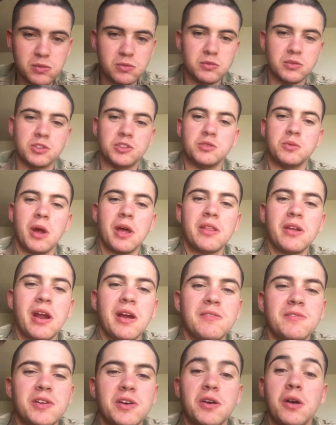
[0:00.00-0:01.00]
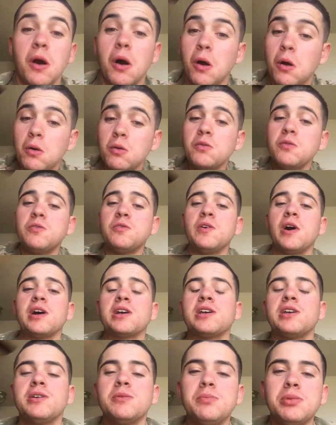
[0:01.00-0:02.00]
would you rather have your own
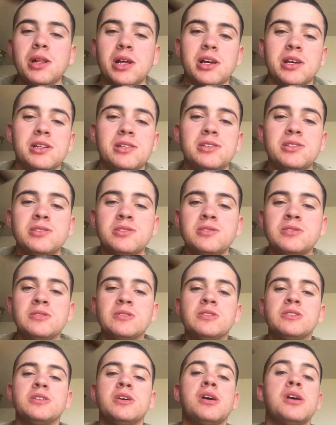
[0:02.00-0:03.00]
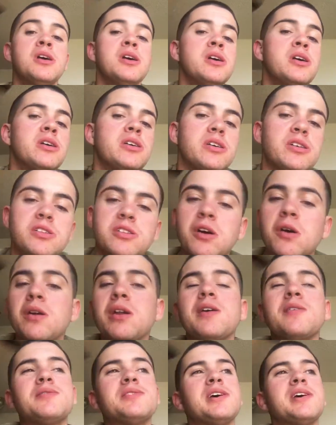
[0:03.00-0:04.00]
fucking place? You don't
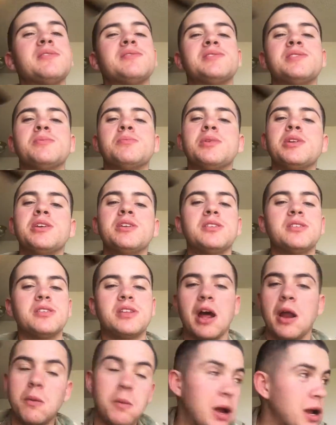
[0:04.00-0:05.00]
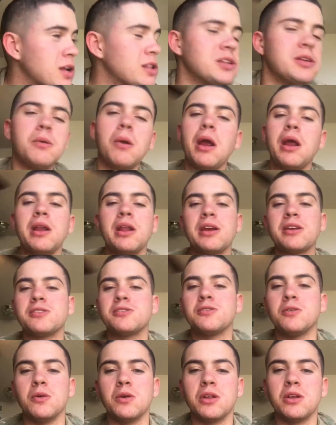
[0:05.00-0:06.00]
have to have somebody directly right
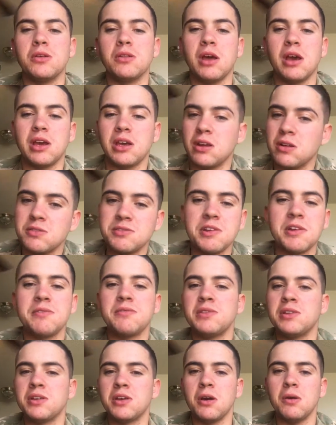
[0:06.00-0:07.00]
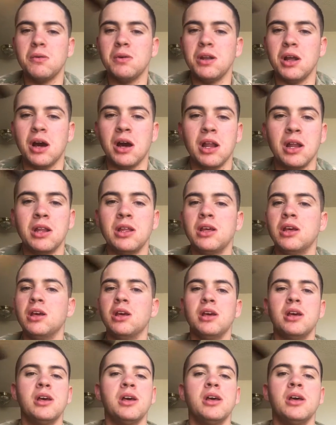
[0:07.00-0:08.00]
next door to you that hears everything going on.
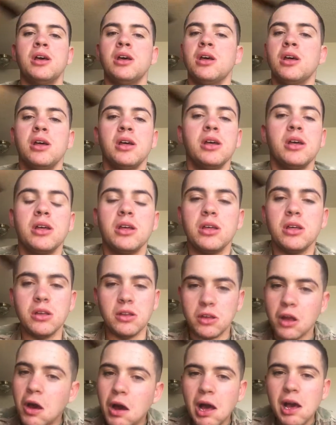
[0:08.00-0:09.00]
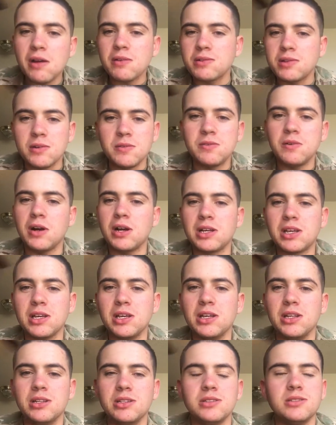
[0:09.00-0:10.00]
You don't have to
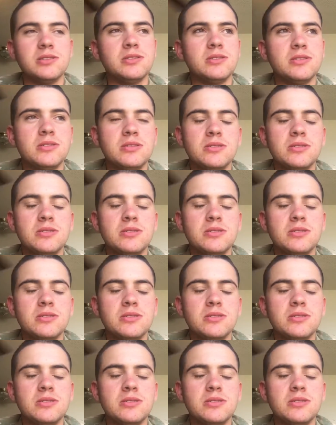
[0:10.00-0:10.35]
fucking